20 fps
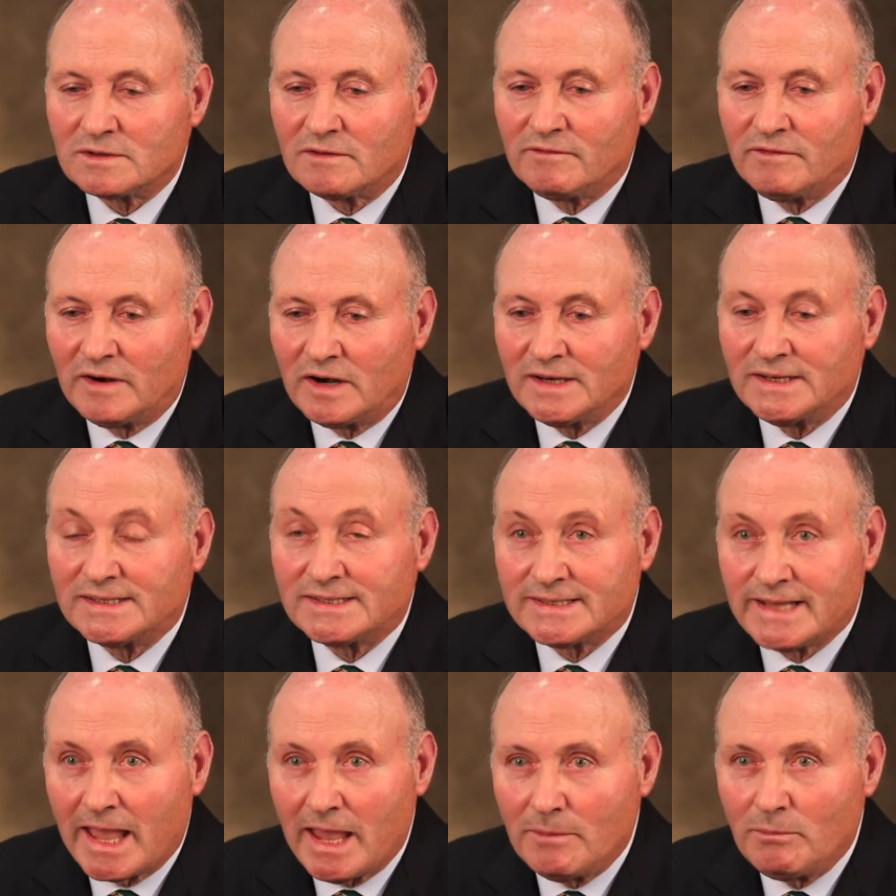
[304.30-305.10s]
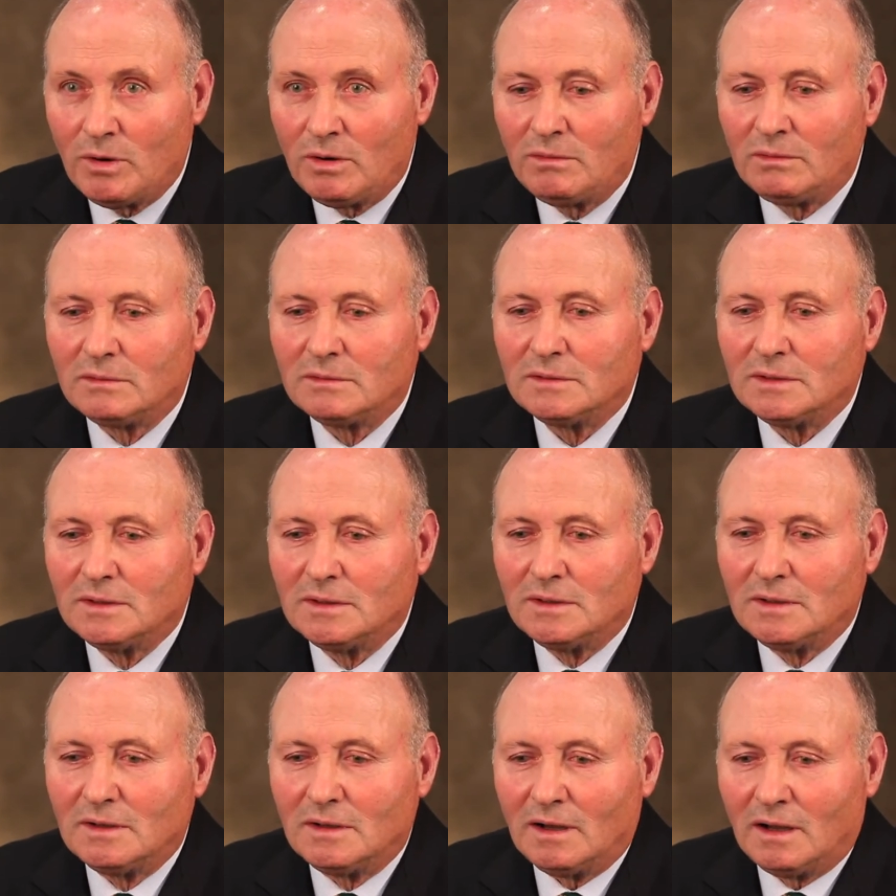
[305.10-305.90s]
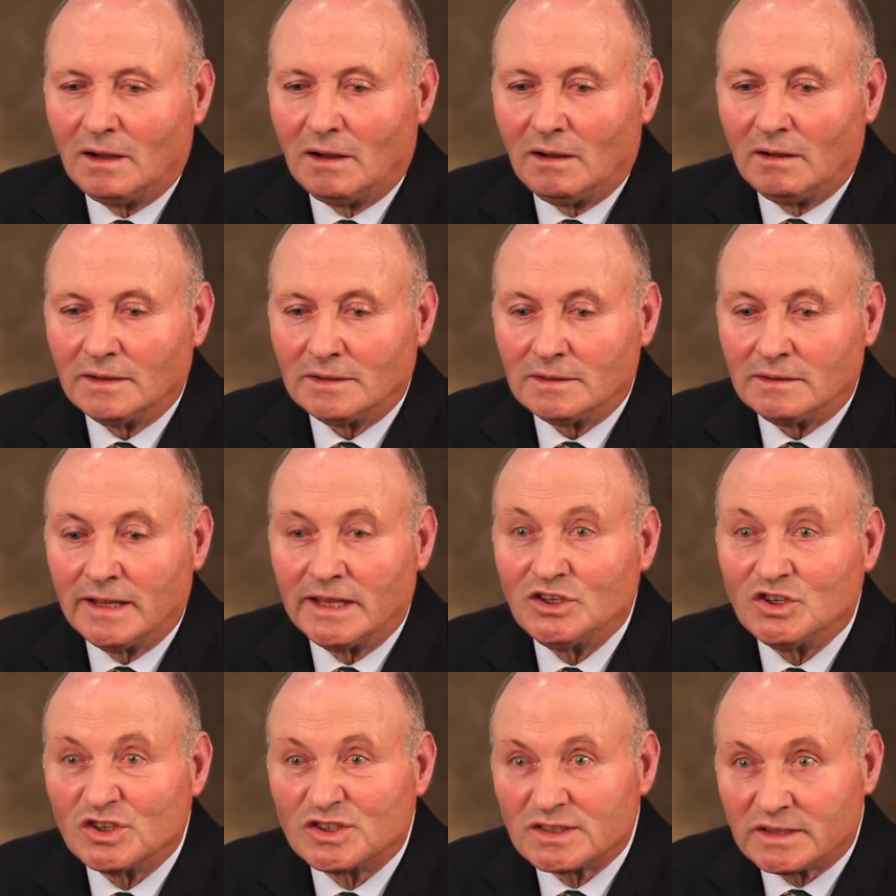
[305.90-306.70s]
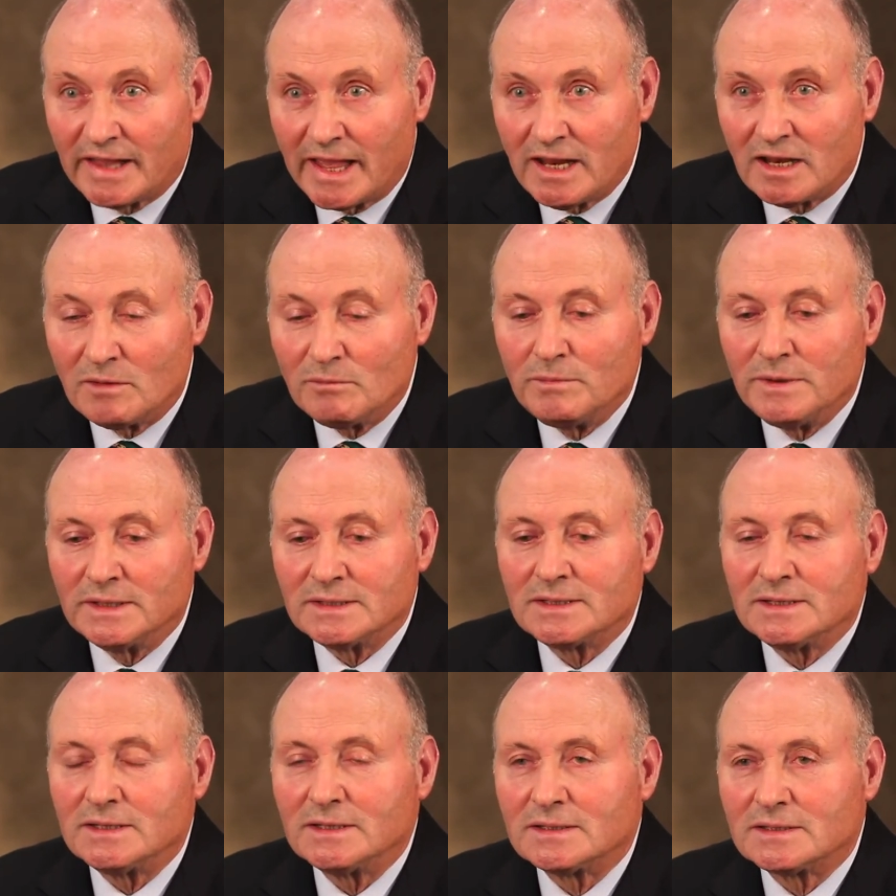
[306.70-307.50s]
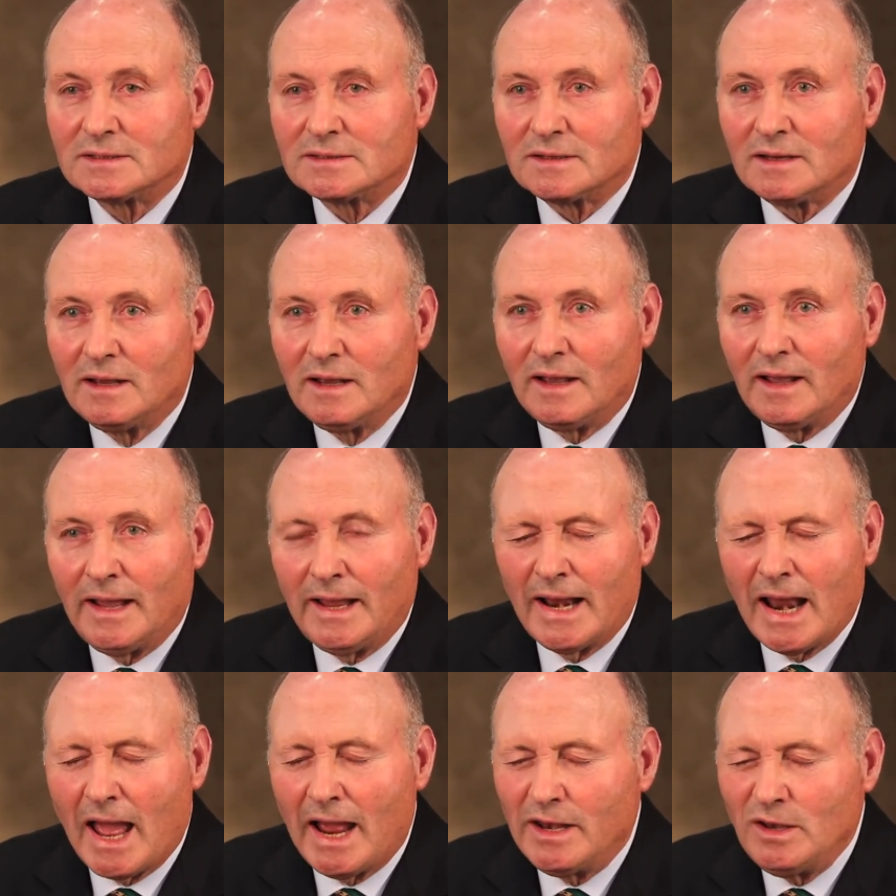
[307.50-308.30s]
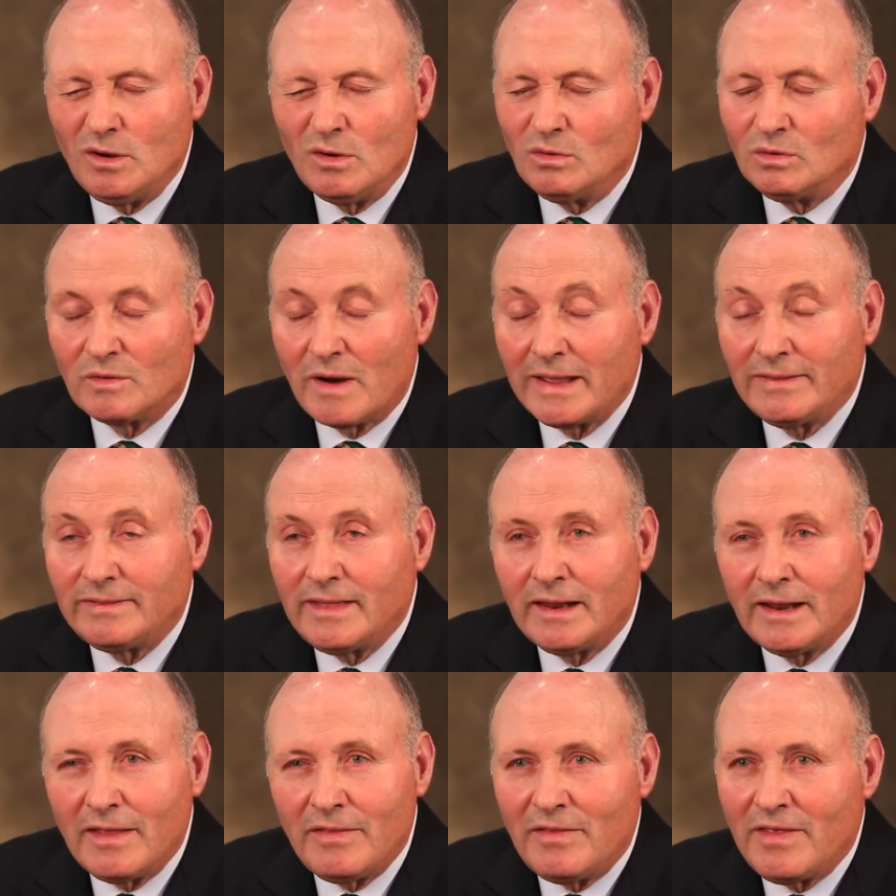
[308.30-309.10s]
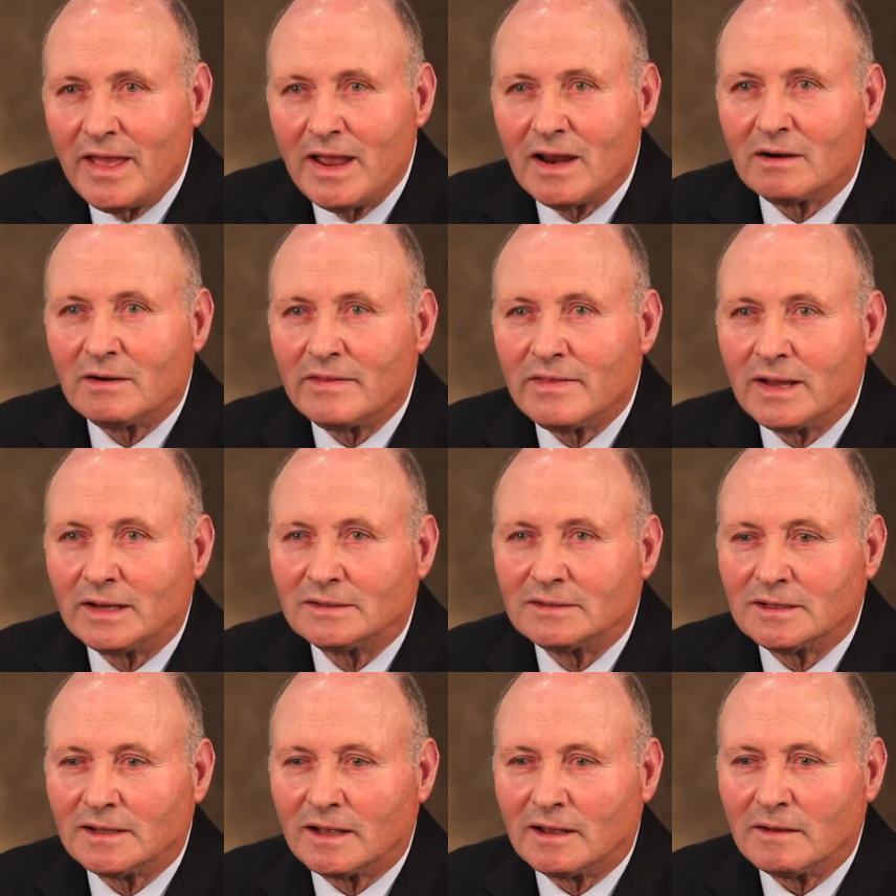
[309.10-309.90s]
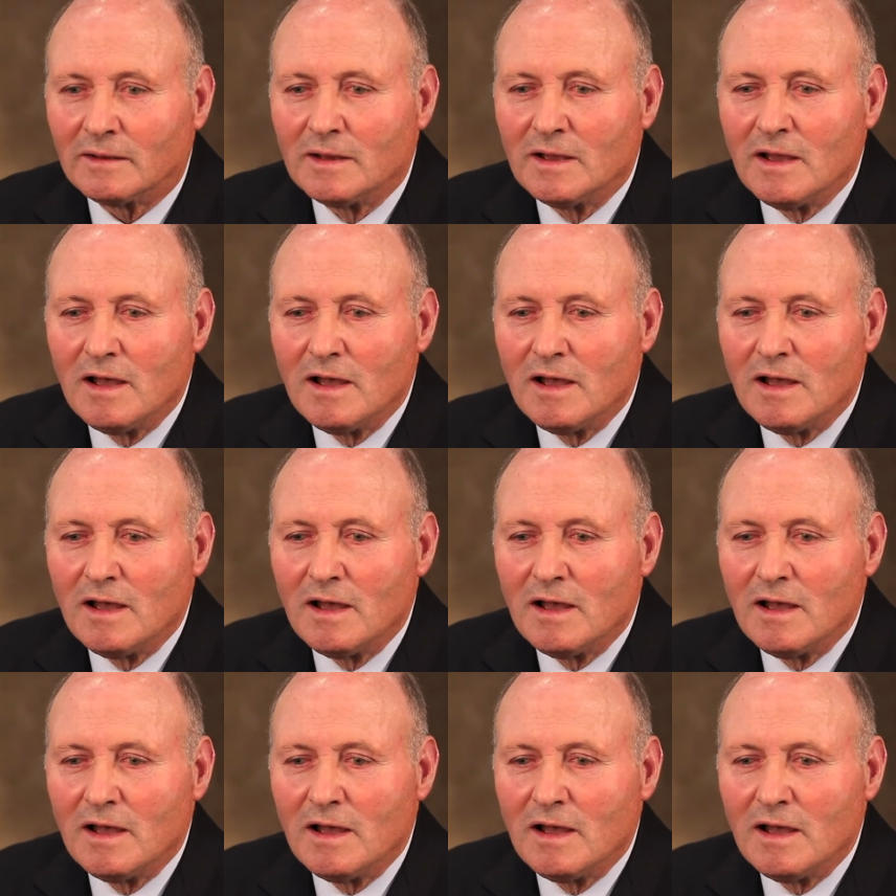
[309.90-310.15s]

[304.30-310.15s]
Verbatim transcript: a very stable uh, legislative business, and I knew right then and there that uh,